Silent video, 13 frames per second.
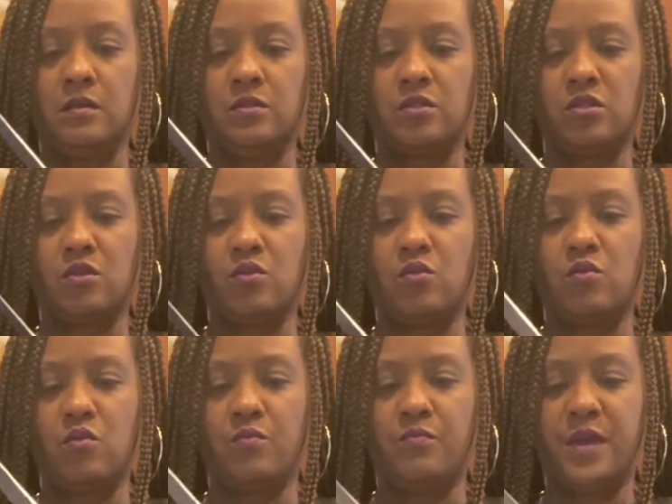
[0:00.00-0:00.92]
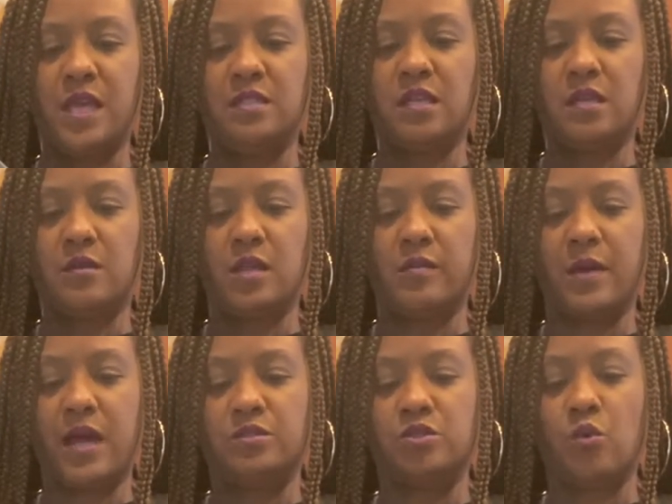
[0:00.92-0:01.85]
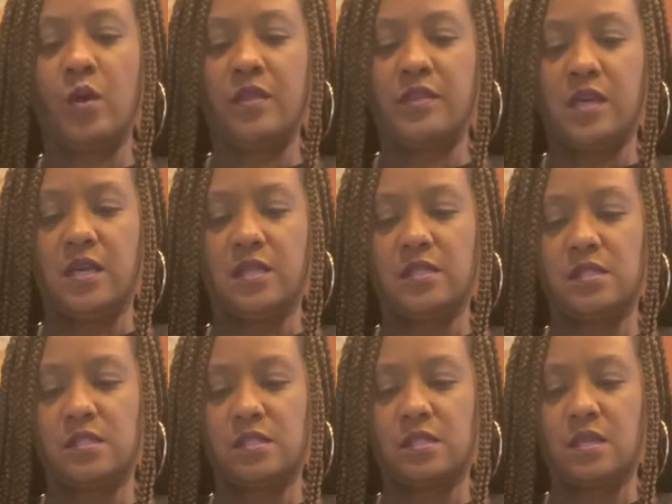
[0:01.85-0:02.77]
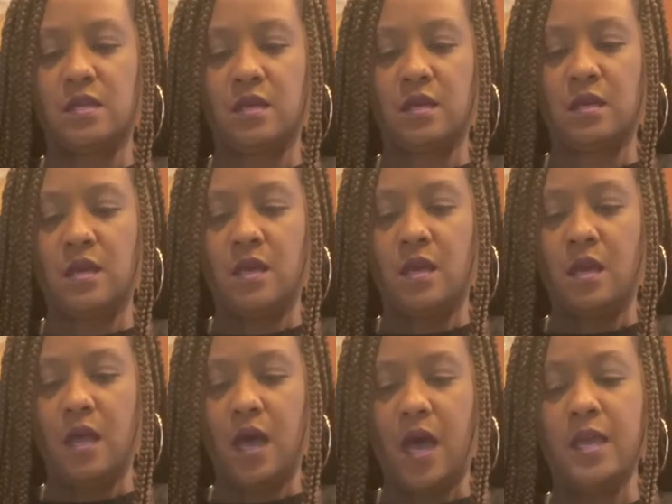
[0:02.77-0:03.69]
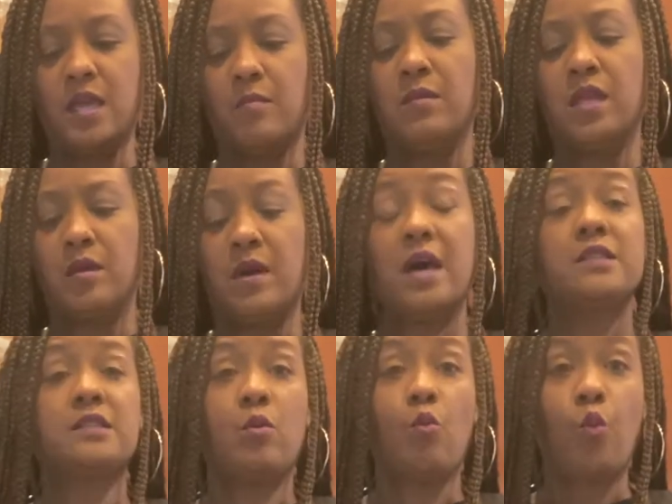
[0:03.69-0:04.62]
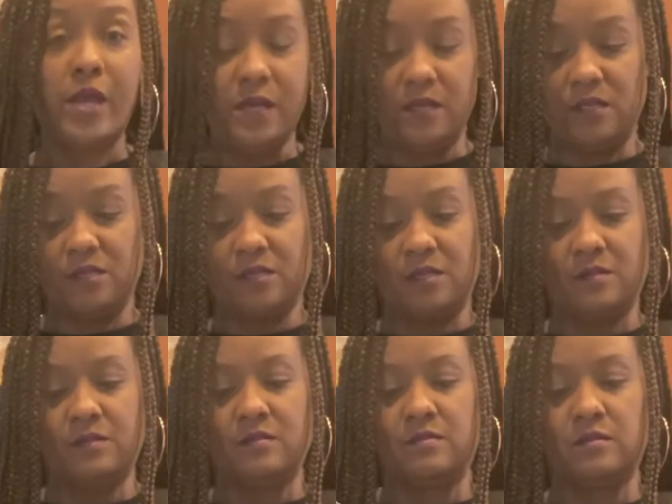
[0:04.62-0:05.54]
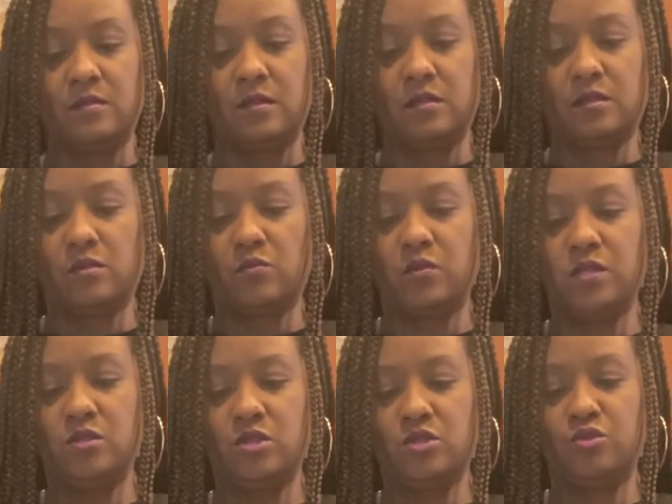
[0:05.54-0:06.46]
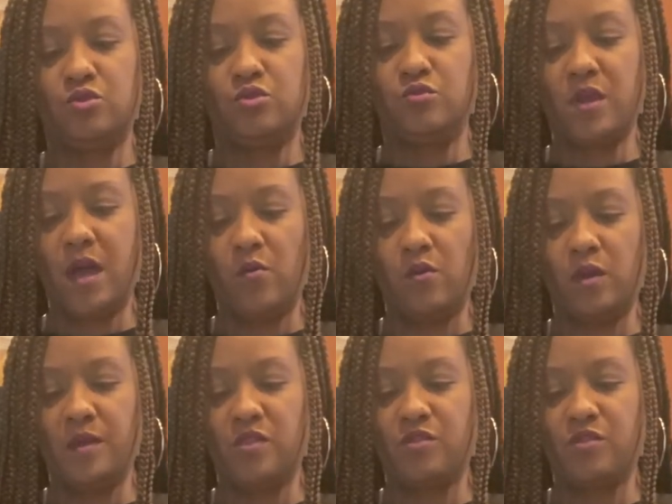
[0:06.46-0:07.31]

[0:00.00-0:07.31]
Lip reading: So basically by doing this, I am minimizing waste because we just do not want to be